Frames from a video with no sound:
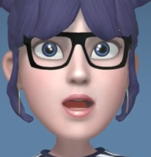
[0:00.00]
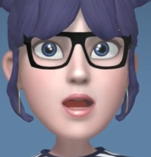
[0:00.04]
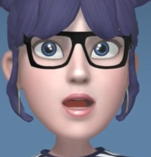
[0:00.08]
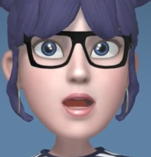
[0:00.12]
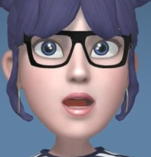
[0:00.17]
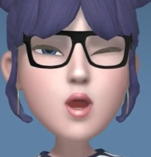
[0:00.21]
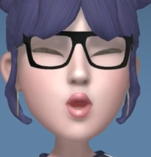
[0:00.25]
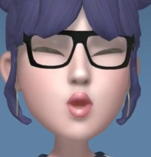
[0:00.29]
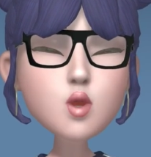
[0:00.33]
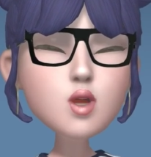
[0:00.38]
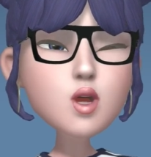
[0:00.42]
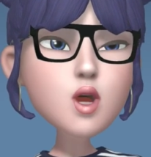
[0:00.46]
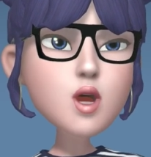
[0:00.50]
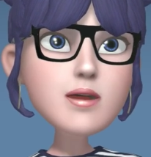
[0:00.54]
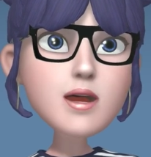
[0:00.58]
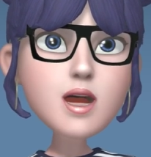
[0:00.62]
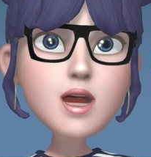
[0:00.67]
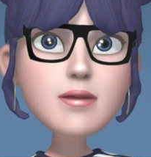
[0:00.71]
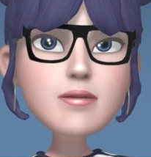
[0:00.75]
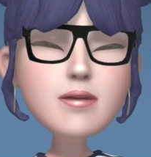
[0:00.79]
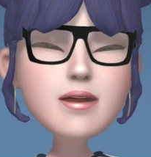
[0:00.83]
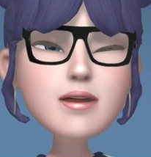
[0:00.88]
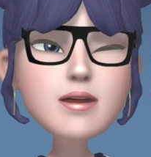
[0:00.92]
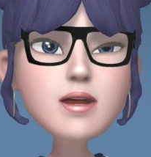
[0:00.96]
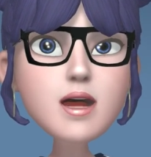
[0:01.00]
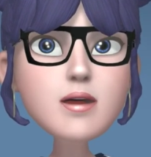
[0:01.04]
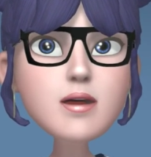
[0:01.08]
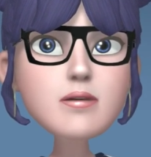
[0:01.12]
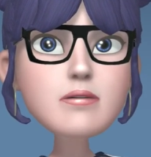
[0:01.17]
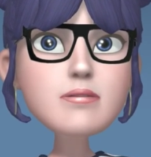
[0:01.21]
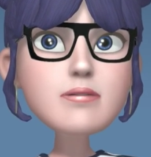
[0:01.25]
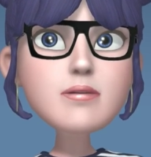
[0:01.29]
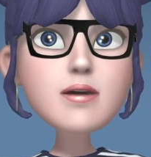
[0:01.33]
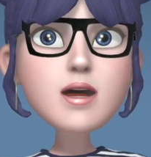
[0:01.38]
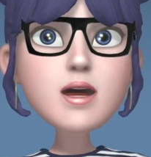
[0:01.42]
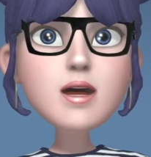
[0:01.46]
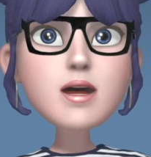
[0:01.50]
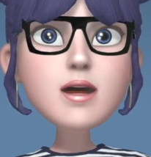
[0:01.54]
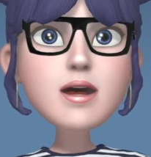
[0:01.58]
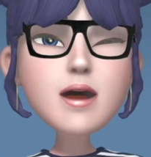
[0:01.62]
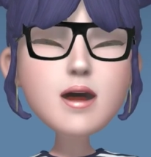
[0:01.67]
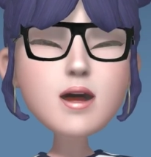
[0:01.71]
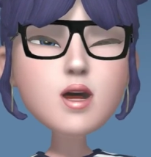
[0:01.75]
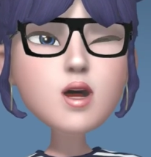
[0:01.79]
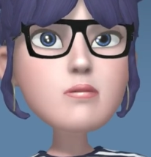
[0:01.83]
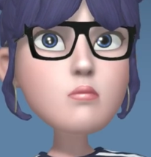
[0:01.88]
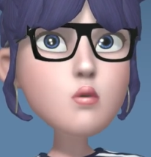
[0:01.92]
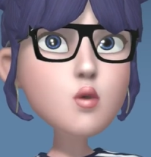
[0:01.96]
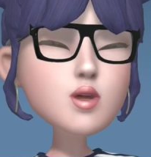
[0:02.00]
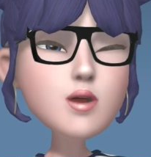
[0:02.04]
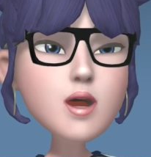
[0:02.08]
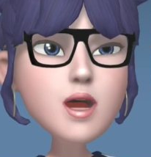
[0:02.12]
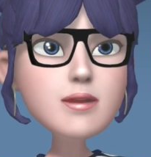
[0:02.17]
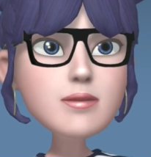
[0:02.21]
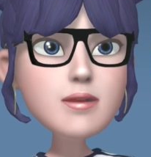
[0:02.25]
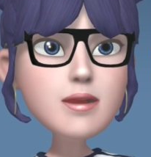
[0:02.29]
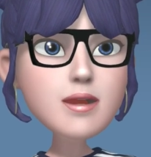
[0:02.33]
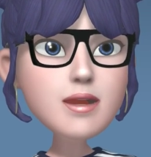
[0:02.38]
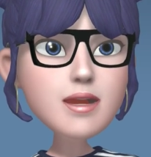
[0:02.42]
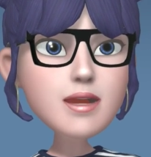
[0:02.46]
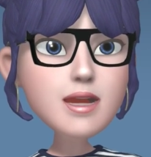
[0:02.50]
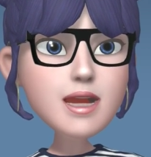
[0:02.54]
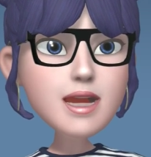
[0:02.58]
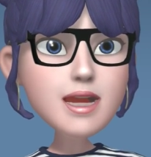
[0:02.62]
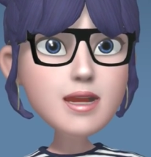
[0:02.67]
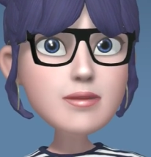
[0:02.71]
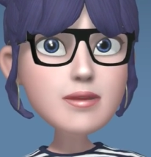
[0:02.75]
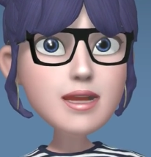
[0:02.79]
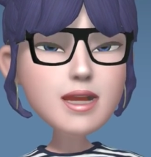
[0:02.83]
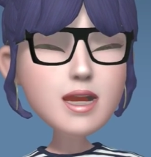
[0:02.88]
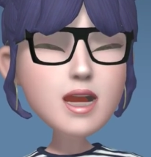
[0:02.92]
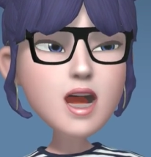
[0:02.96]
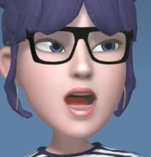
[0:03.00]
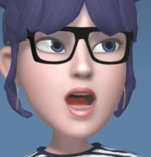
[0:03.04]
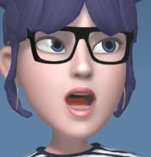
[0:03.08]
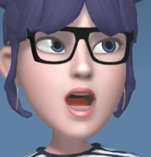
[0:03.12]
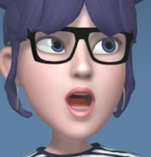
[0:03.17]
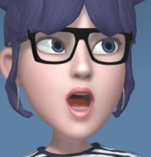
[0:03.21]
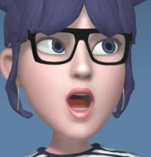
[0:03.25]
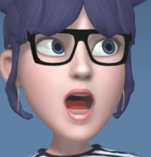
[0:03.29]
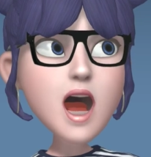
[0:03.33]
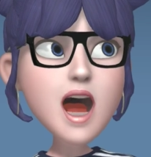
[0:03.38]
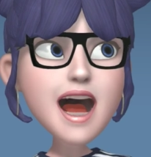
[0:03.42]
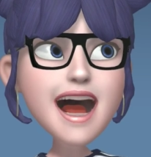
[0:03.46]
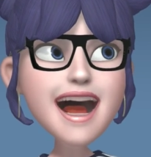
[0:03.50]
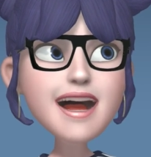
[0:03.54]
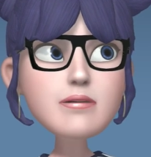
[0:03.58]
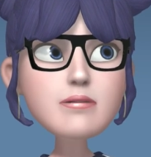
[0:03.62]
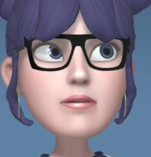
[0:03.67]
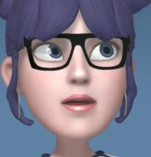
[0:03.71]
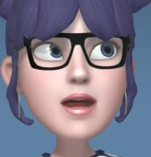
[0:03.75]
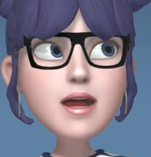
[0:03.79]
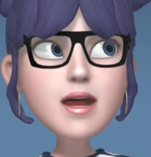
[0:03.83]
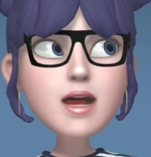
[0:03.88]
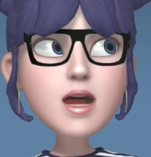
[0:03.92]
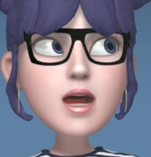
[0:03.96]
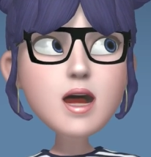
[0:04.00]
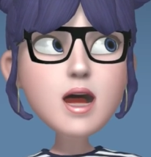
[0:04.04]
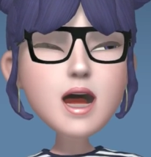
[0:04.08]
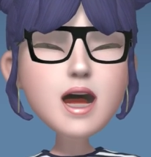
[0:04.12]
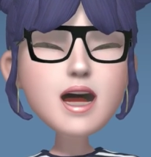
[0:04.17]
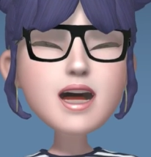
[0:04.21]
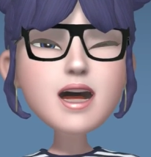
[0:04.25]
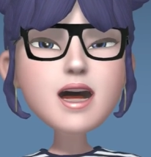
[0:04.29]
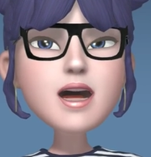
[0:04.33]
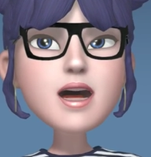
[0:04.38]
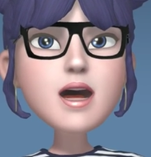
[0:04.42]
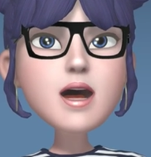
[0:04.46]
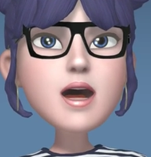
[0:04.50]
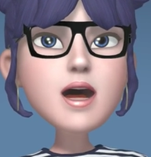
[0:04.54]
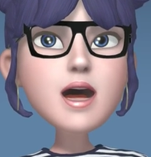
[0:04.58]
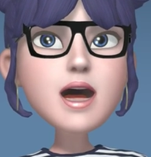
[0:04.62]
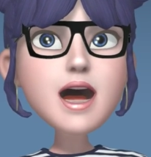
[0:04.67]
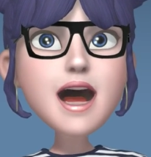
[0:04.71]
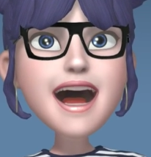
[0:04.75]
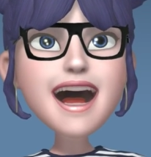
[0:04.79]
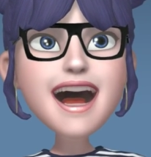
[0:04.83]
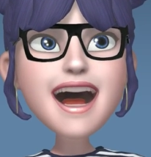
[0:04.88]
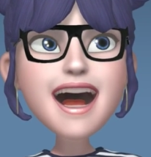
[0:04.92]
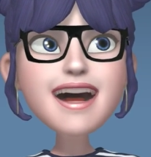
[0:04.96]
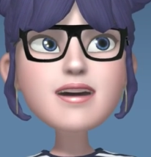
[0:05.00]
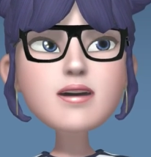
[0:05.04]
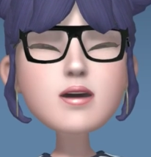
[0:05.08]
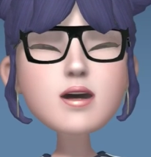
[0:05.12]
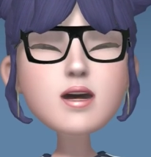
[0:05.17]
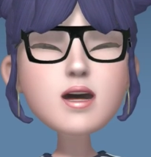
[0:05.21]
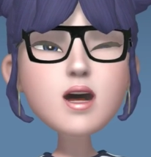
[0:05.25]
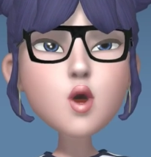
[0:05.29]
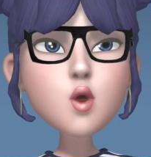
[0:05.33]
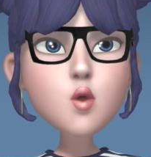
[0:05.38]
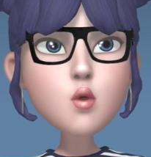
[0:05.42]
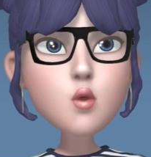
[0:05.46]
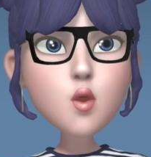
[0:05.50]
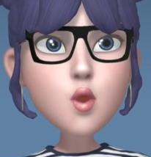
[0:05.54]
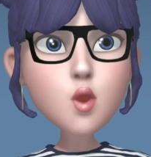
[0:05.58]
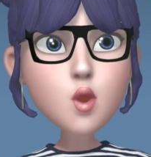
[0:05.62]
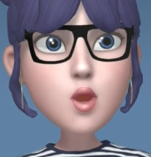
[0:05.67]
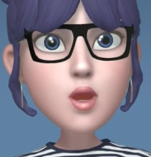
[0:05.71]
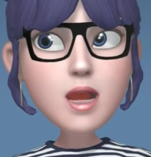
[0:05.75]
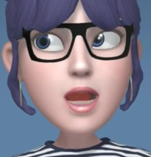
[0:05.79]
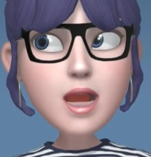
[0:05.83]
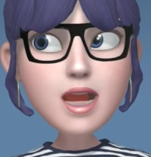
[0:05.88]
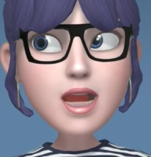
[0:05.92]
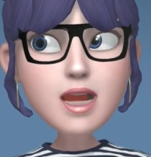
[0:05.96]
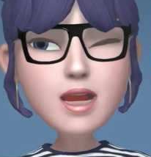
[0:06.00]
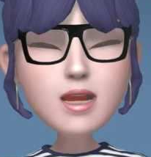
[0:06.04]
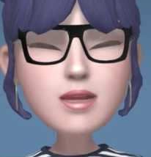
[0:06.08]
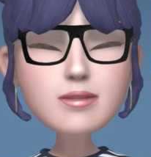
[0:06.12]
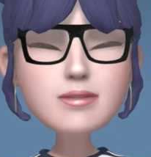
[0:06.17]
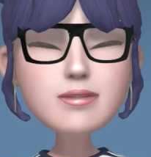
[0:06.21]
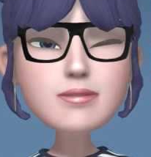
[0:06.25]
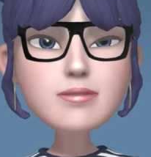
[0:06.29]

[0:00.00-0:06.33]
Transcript: or not 5 milligrams, but 0.5 milligrams. I have been cutting it in half and then quartering it.